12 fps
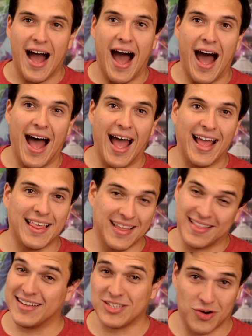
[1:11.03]
I
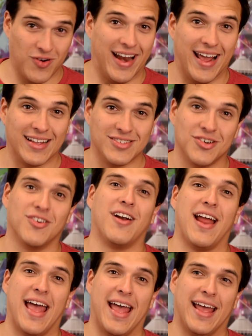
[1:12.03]
think that's a great answer,
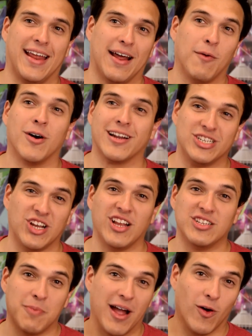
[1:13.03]
and I want to
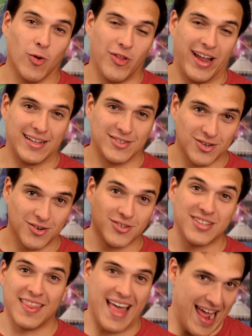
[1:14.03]
change my old answer
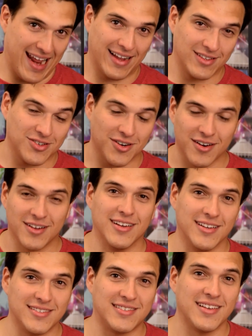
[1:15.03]
to that answer
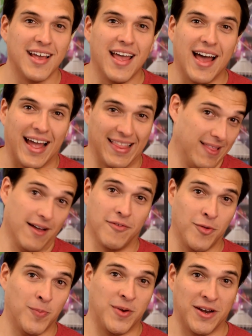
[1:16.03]
because I love
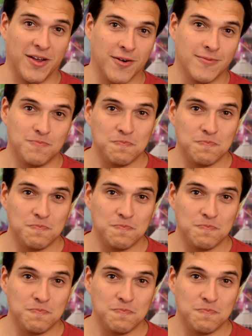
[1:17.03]
Hoop-de-doo.